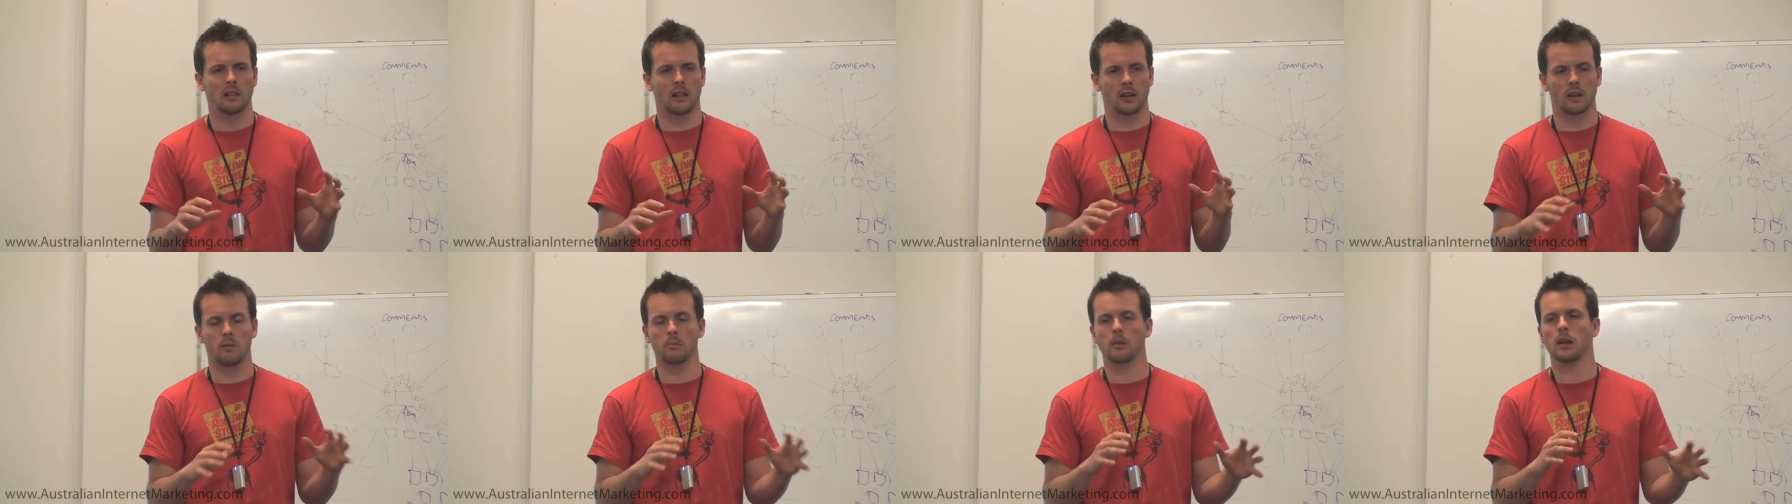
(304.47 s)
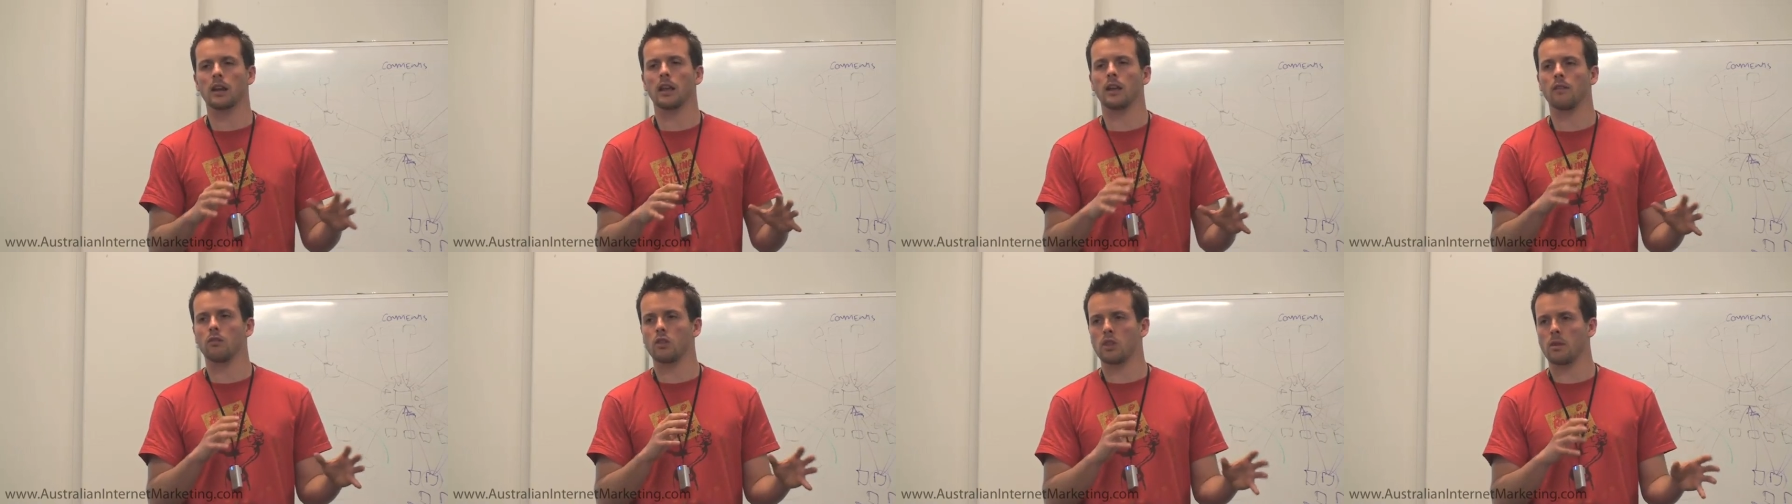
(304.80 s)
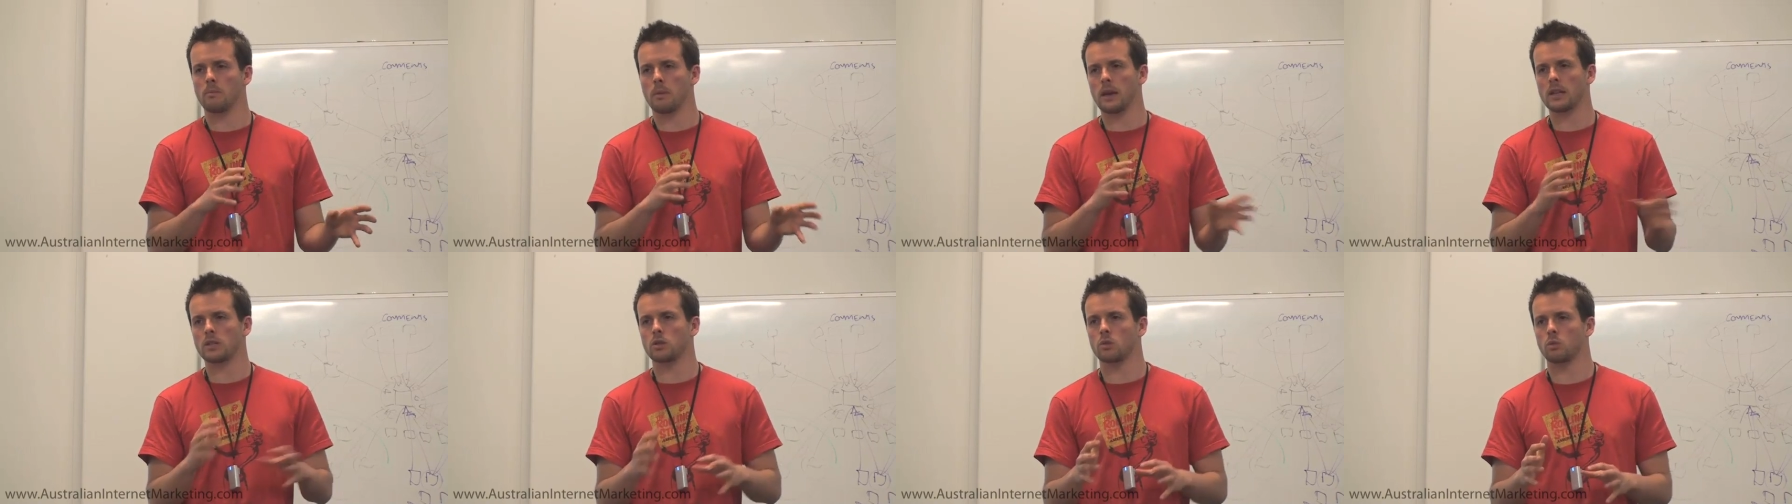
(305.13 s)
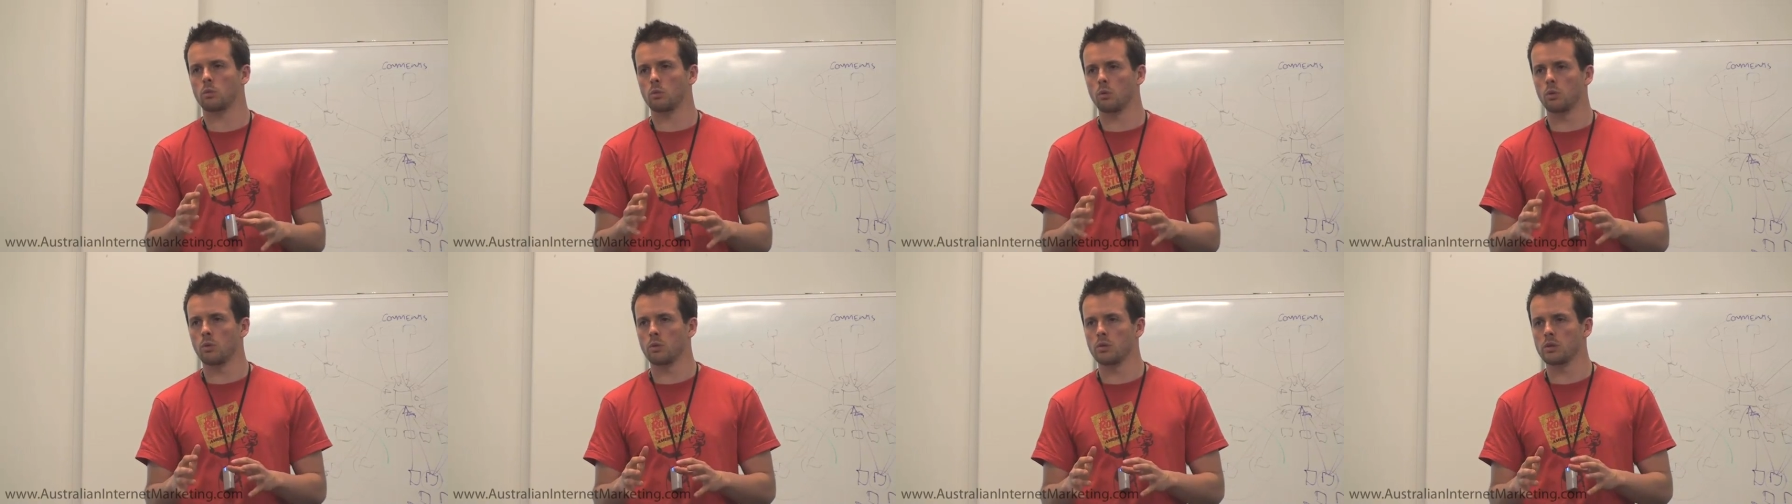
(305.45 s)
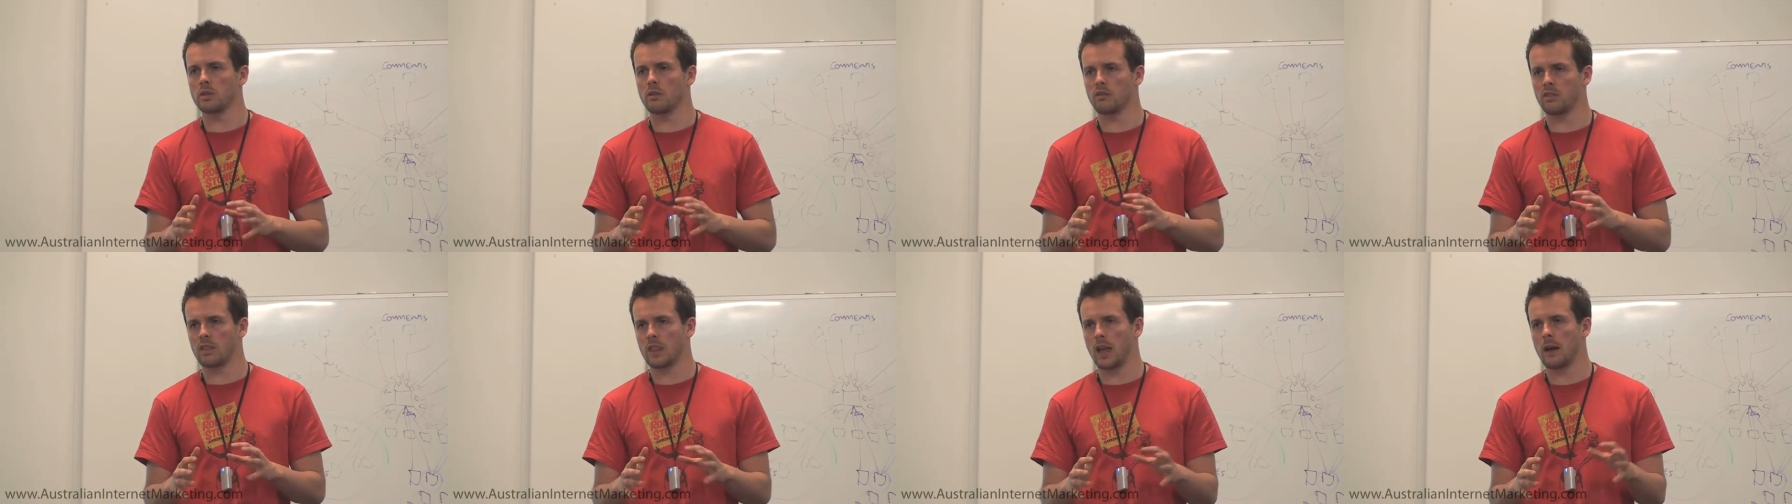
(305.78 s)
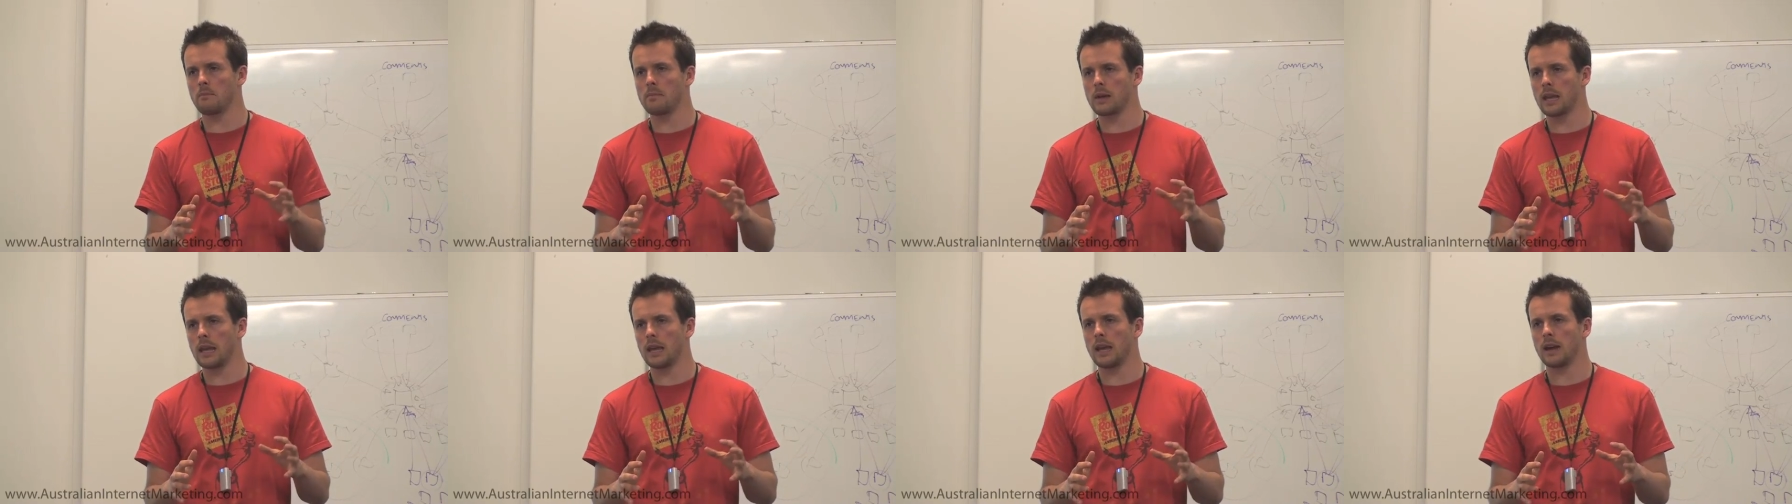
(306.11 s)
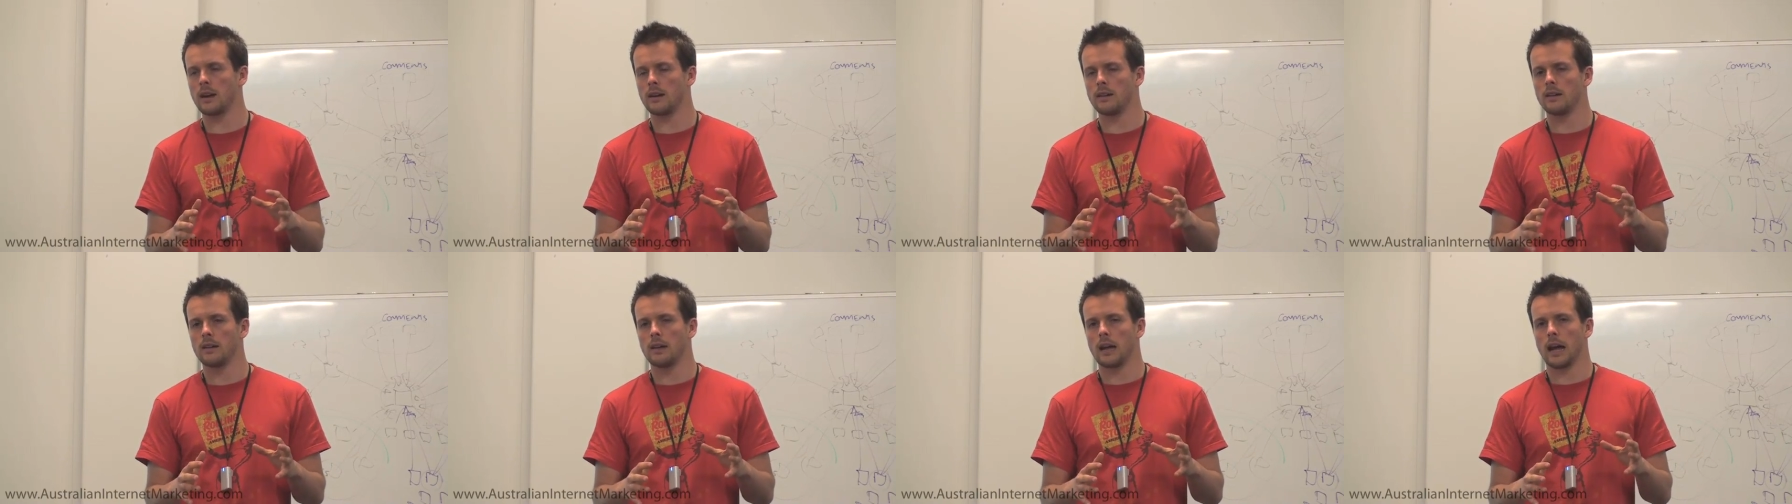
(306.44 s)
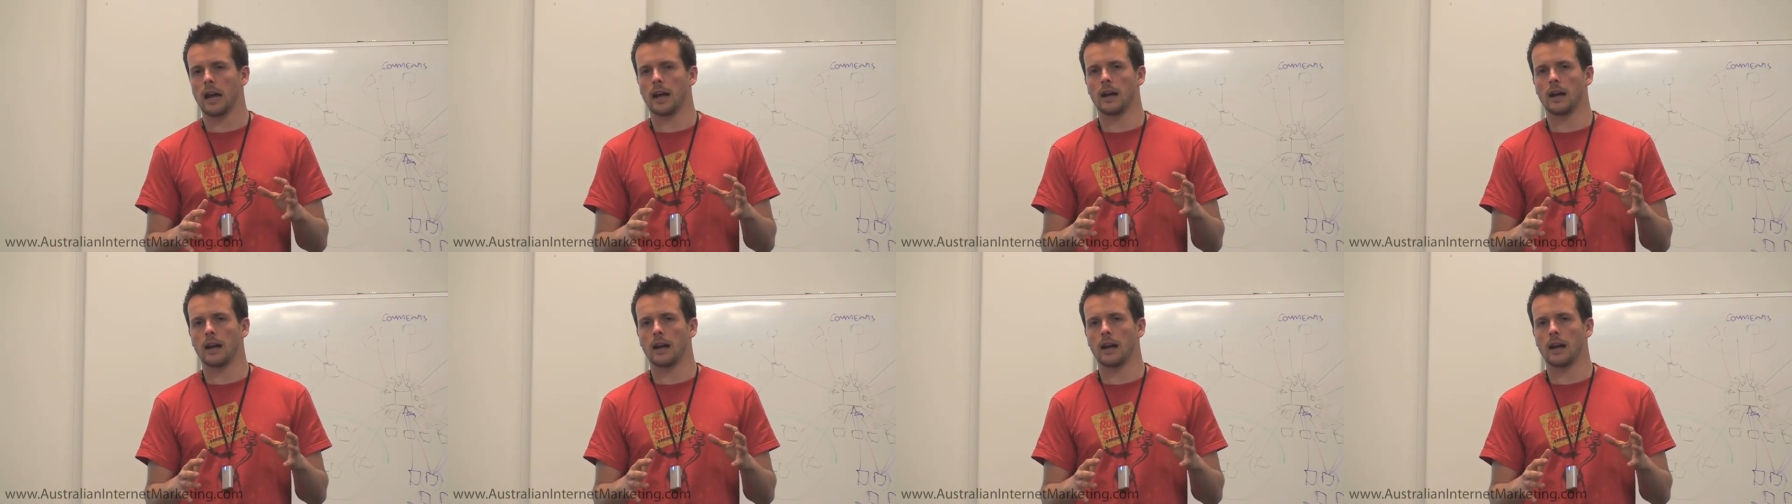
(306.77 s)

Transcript: Like I'm going to give you the best rules of thumb here.